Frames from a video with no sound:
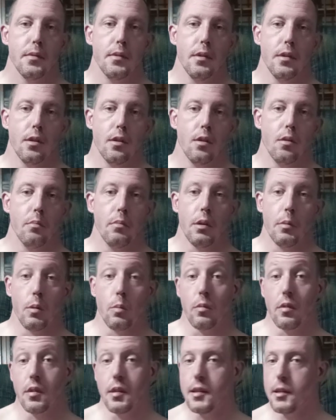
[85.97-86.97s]
You know, maybe
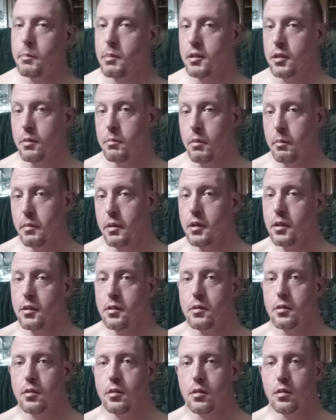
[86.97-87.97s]
one day become a manager.
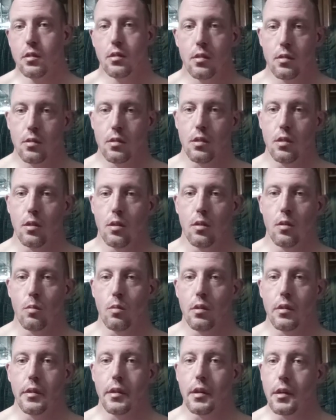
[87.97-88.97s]
You know,
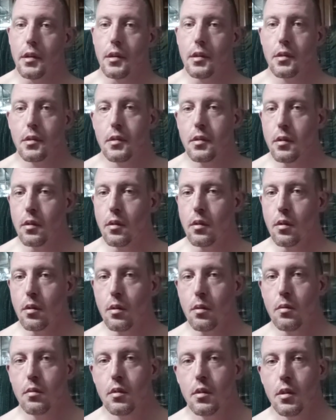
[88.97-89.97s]
one day, you
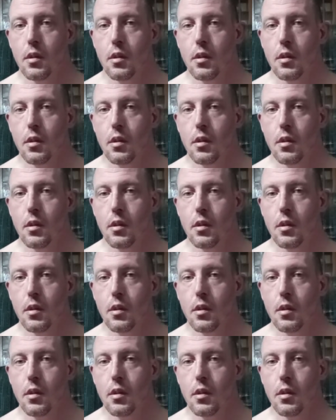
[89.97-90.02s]
know,